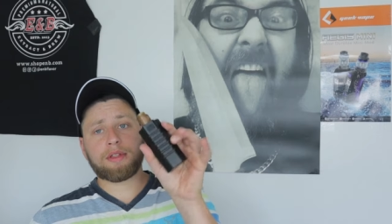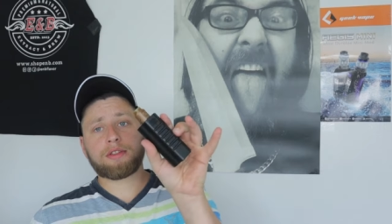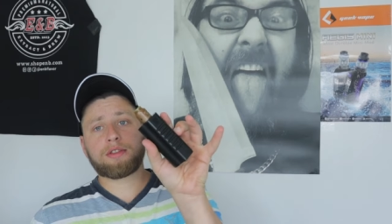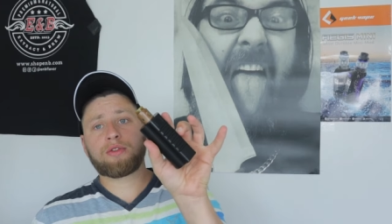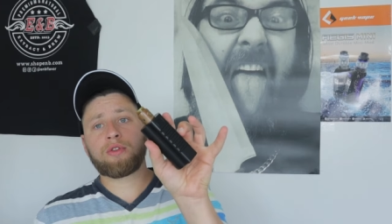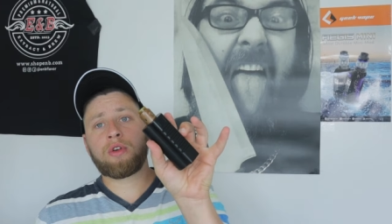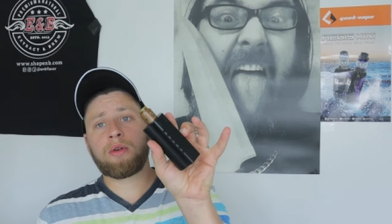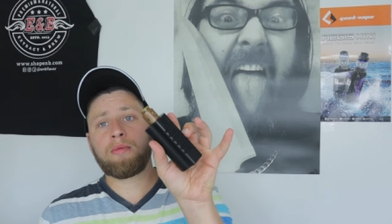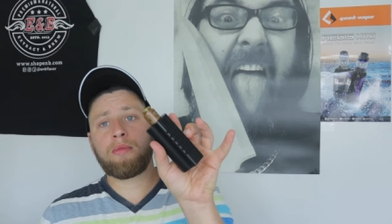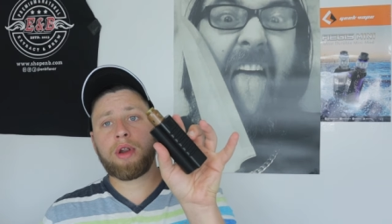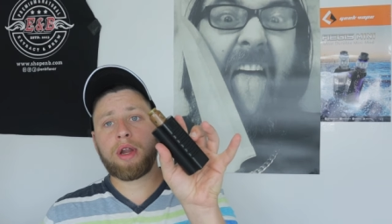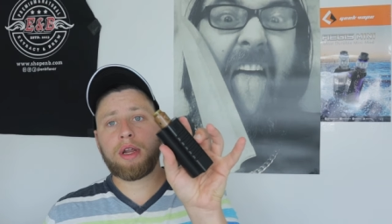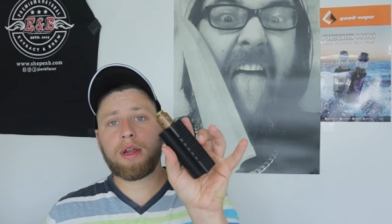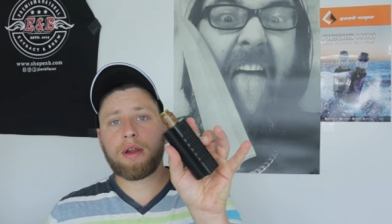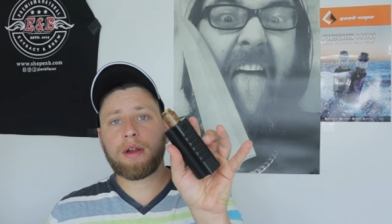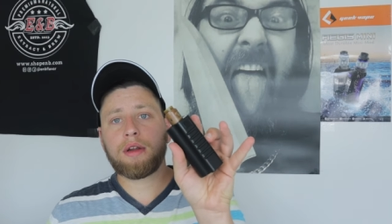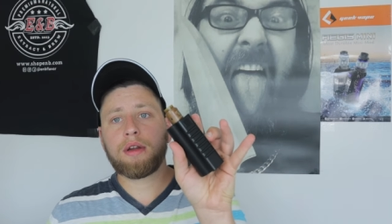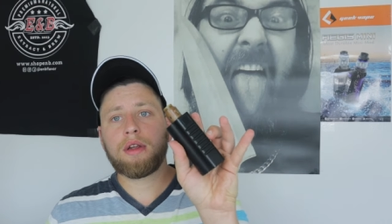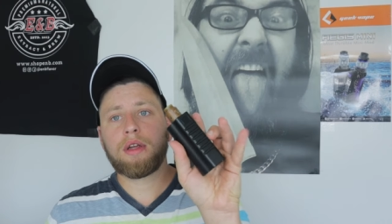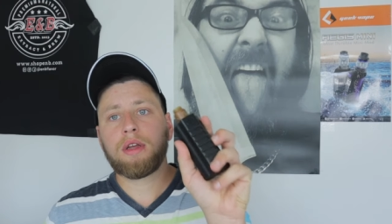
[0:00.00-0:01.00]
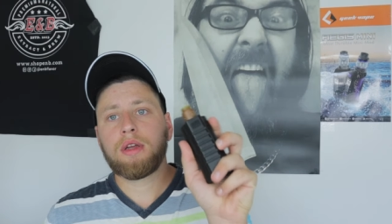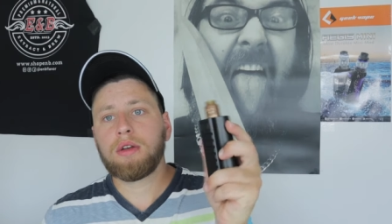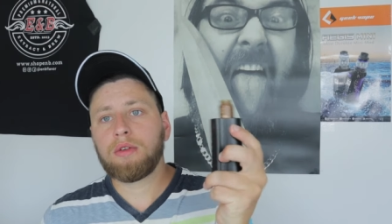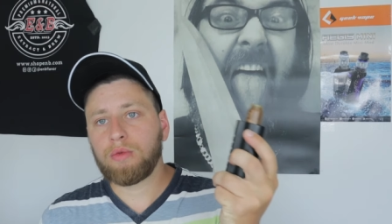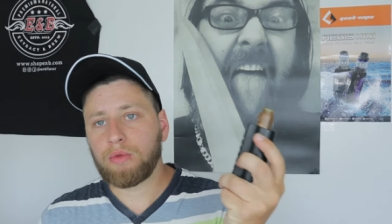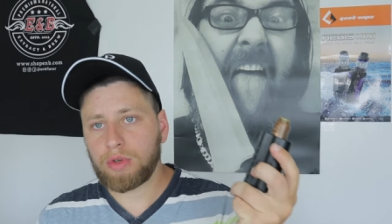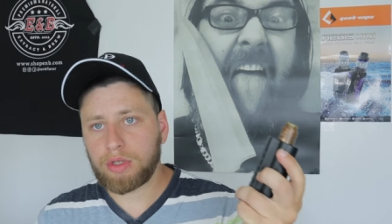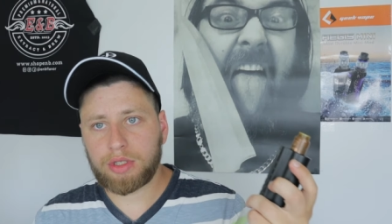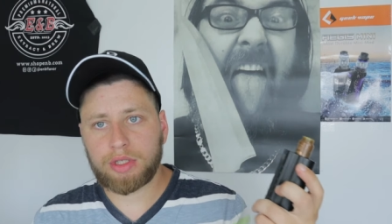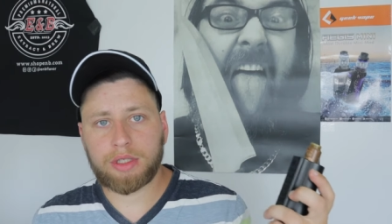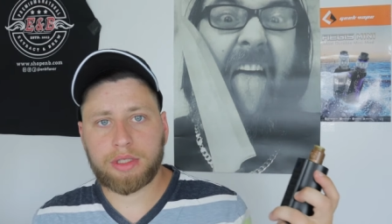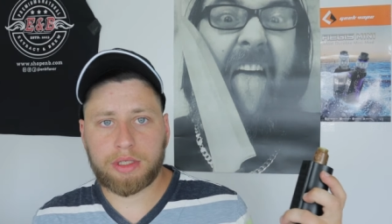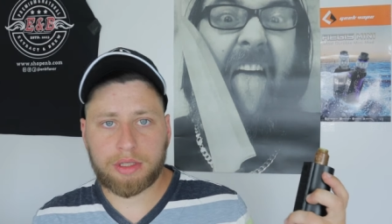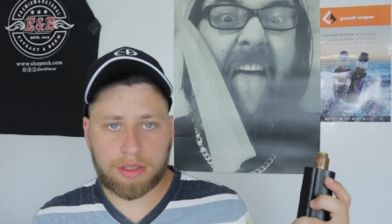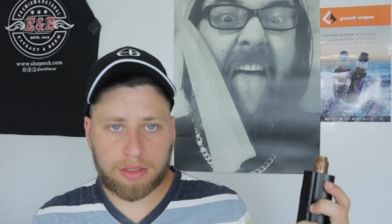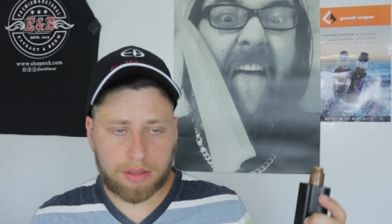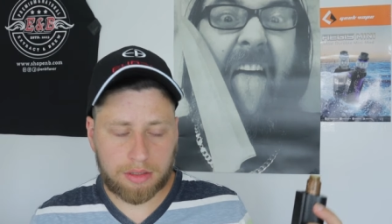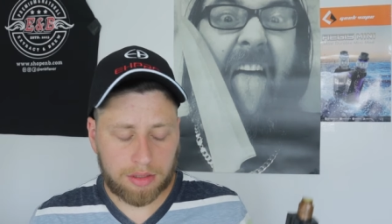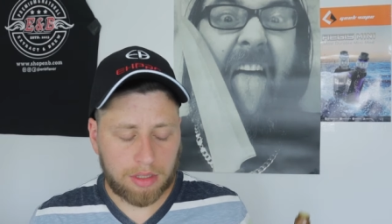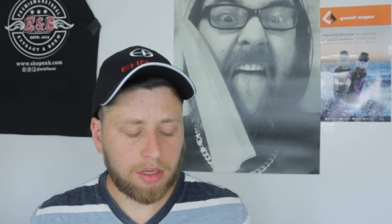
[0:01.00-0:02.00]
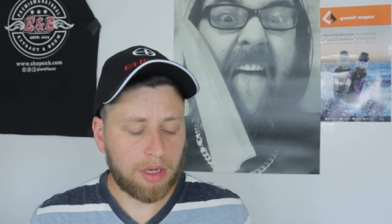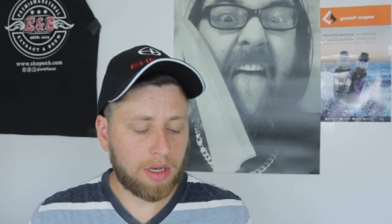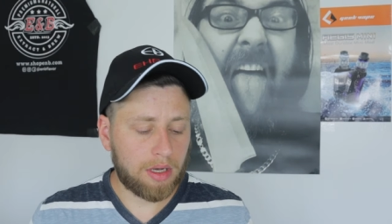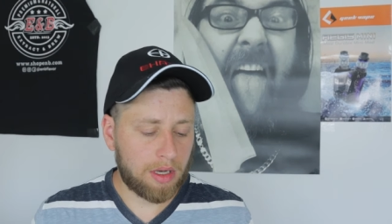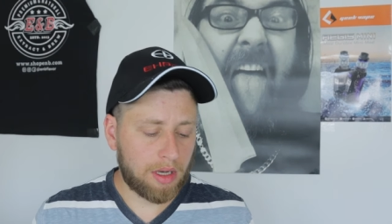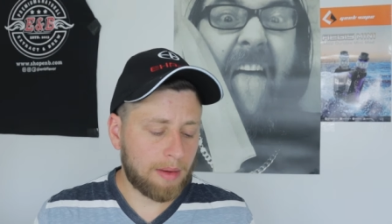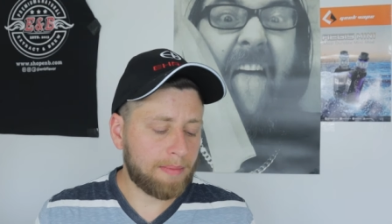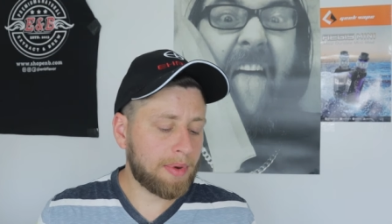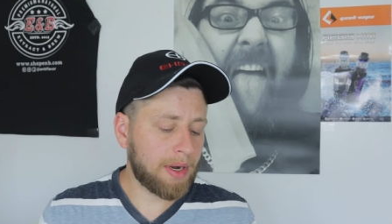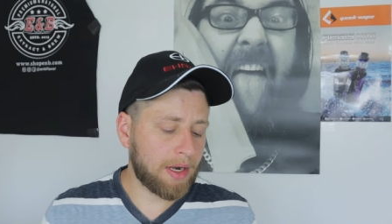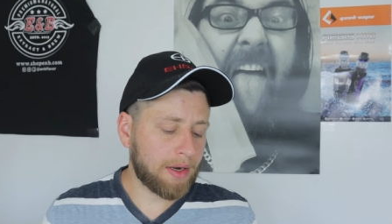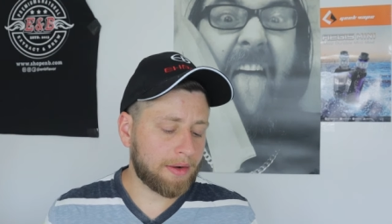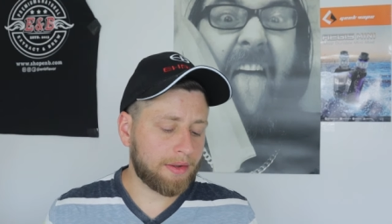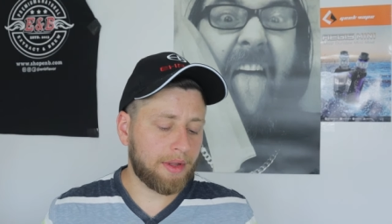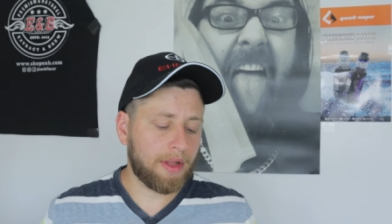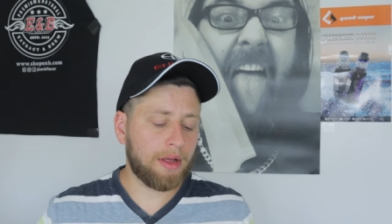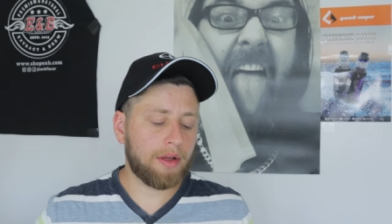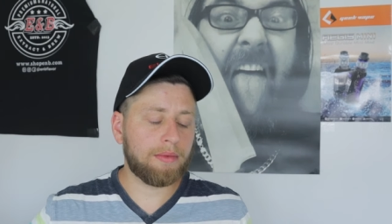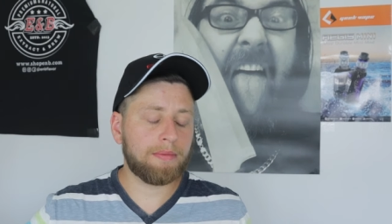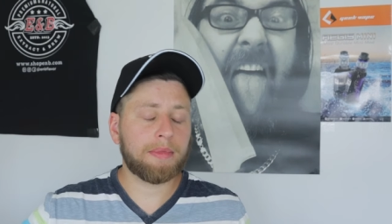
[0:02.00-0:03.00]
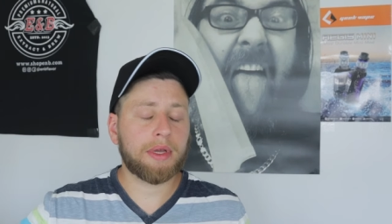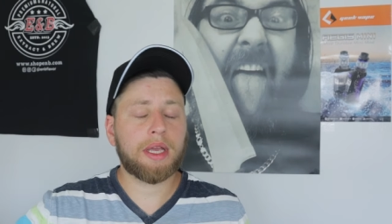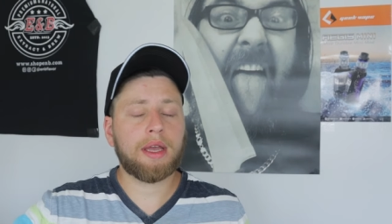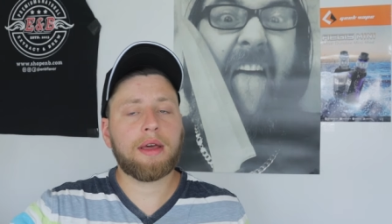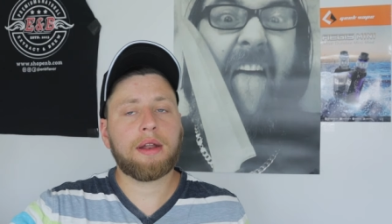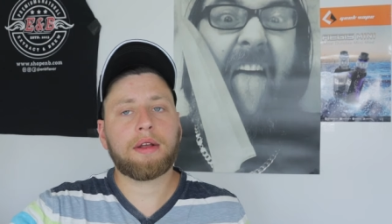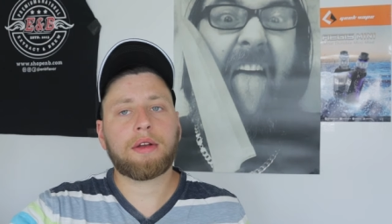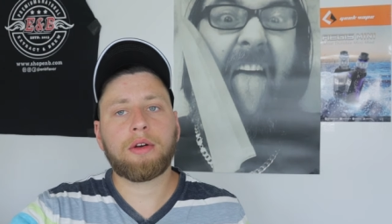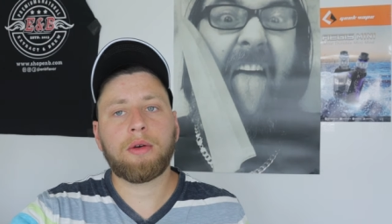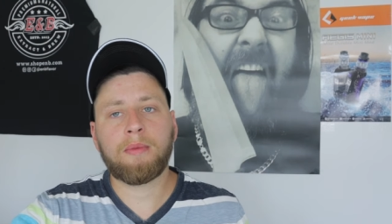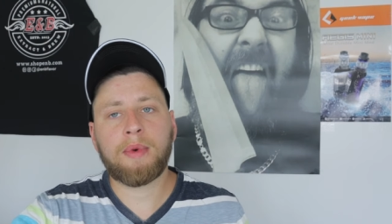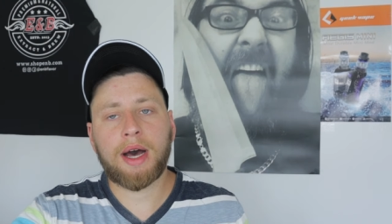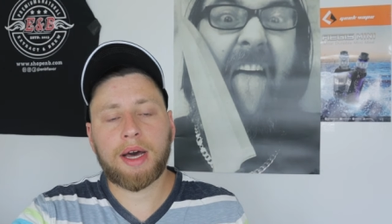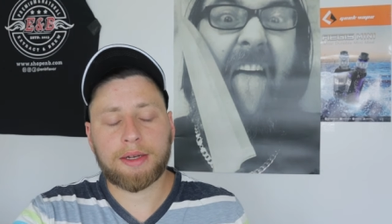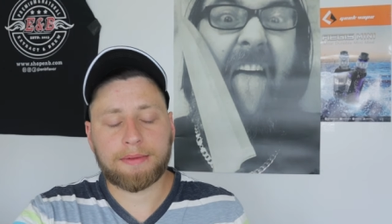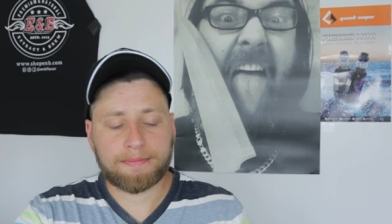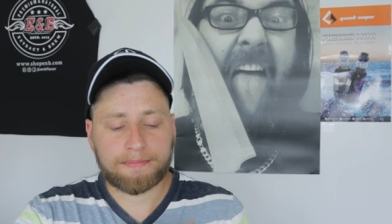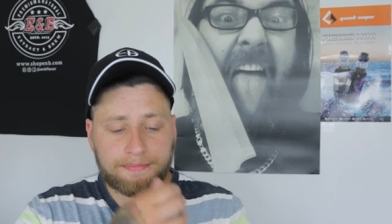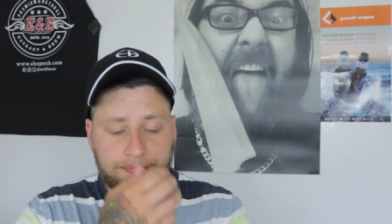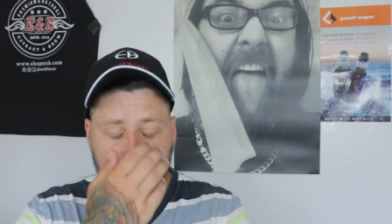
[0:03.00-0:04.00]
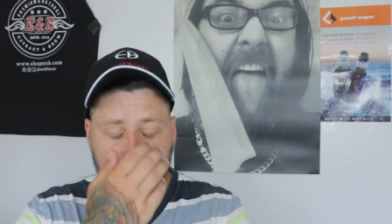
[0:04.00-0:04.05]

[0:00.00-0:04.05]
of the Stormbreaker, which is a parallel mechanical mod.